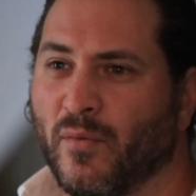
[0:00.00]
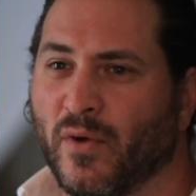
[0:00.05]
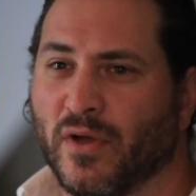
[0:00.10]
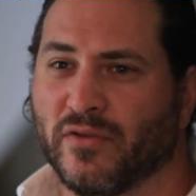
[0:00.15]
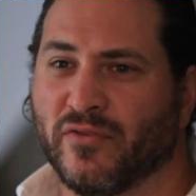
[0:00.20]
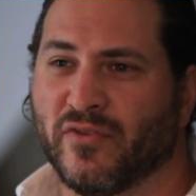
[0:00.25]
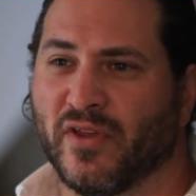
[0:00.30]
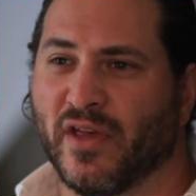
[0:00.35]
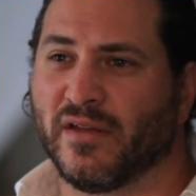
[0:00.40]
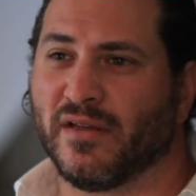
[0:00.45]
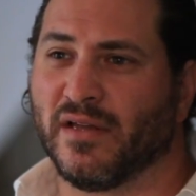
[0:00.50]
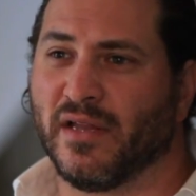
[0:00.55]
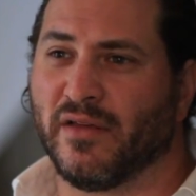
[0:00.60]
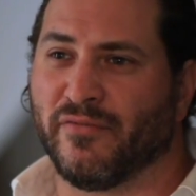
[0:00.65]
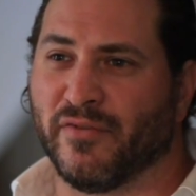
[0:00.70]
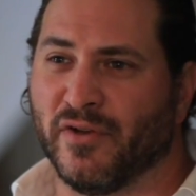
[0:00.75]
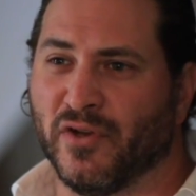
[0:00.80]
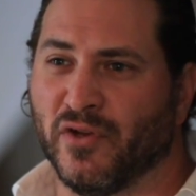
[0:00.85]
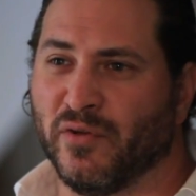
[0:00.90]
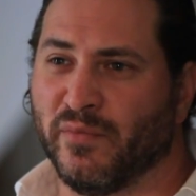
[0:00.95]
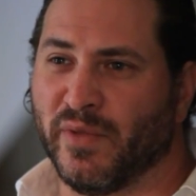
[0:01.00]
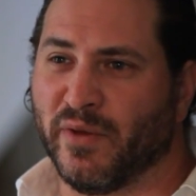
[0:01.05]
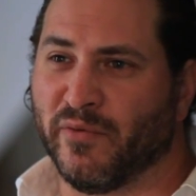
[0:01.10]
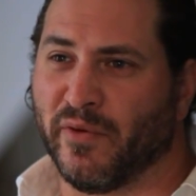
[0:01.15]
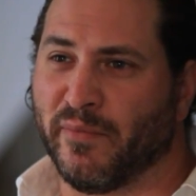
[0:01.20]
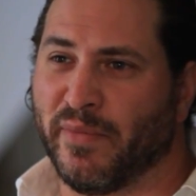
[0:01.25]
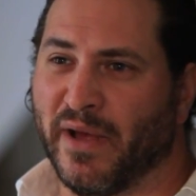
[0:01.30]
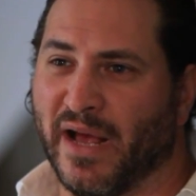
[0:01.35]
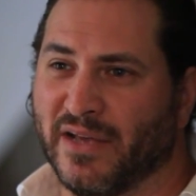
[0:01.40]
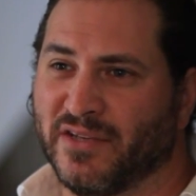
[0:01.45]
Well, certainly for Numi
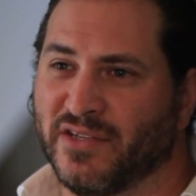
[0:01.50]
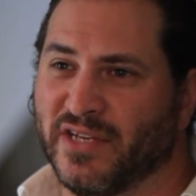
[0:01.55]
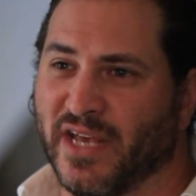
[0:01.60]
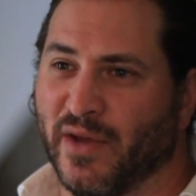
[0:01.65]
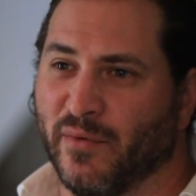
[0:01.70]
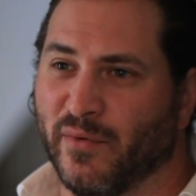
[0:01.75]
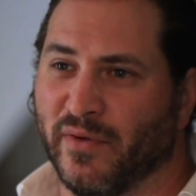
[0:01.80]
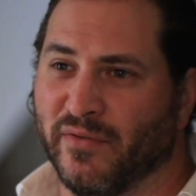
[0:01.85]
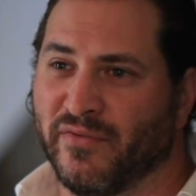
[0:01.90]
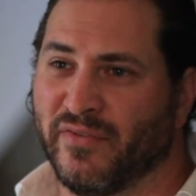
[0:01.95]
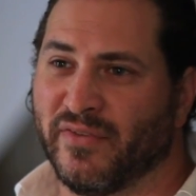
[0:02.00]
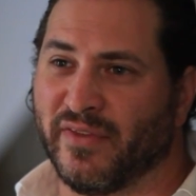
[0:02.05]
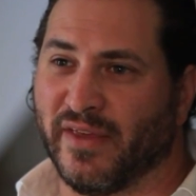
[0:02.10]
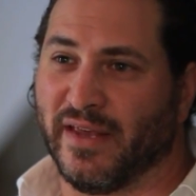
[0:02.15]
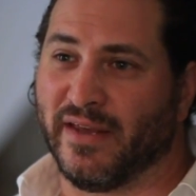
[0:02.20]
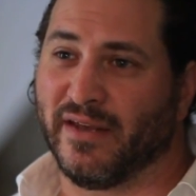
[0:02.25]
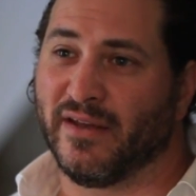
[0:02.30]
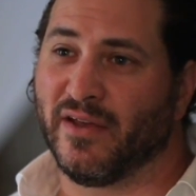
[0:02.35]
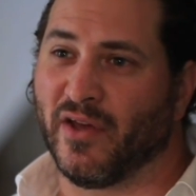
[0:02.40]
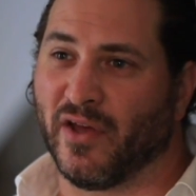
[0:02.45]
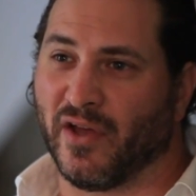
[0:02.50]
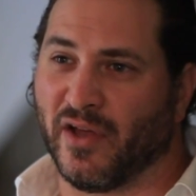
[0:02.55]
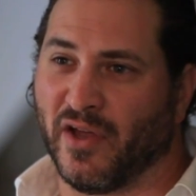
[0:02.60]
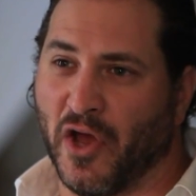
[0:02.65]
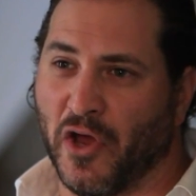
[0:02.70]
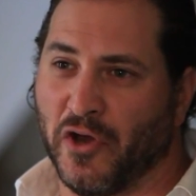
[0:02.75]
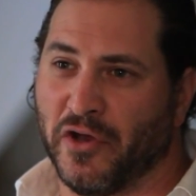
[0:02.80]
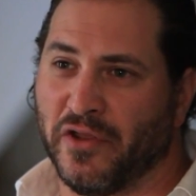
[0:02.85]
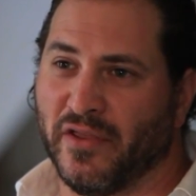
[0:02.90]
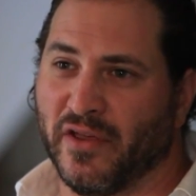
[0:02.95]
Rapace, we've seen her
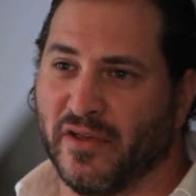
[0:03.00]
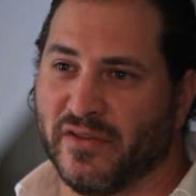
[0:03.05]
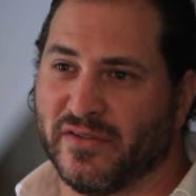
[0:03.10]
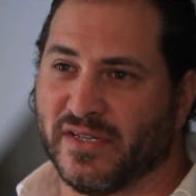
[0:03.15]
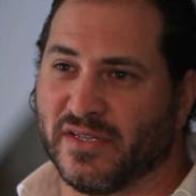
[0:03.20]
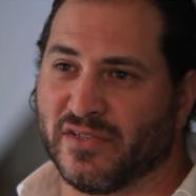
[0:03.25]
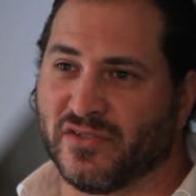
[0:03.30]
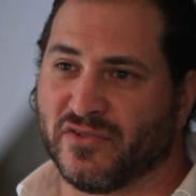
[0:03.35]
go to those